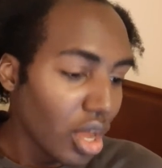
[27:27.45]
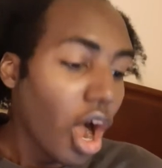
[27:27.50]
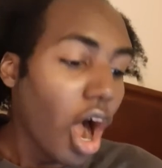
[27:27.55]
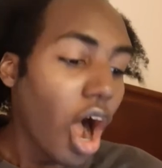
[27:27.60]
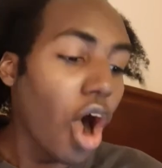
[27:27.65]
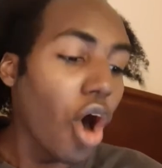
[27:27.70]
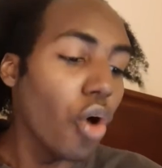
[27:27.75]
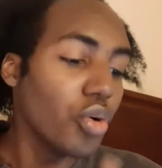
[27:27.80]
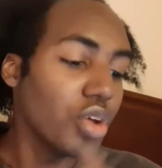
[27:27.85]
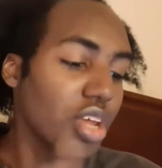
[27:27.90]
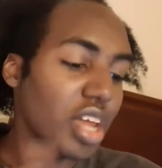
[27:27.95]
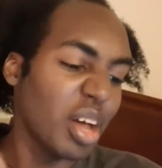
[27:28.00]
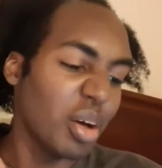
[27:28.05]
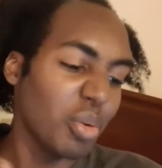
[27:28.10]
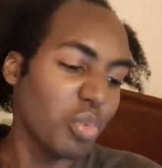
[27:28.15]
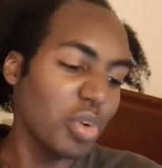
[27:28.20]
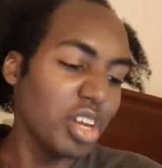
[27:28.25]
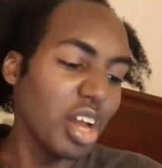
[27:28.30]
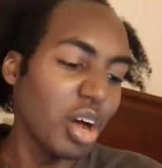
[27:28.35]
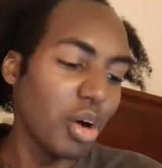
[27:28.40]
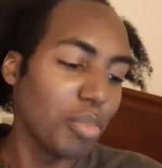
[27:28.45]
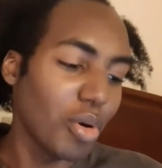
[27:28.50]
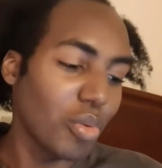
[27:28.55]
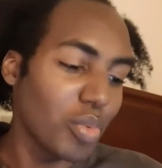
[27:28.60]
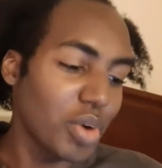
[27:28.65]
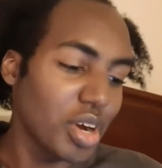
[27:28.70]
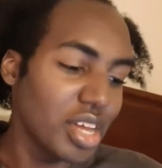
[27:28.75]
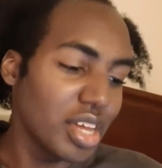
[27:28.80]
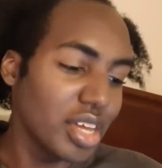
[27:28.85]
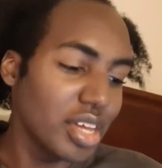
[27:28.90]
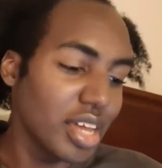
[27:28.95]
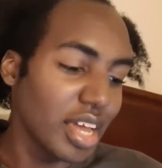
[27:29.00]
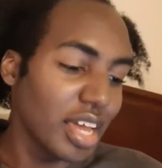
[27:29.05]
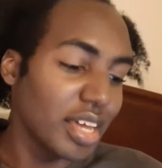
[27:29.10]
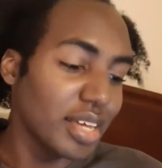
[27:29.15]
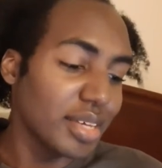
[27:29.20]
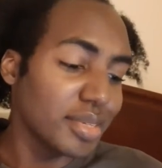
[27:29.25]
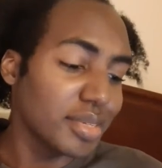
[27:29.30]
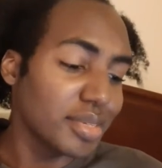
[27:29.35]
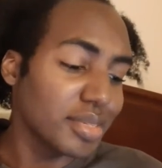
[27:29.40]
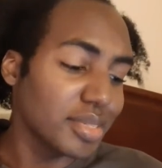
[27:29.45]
Oh, yeah, we know Marie is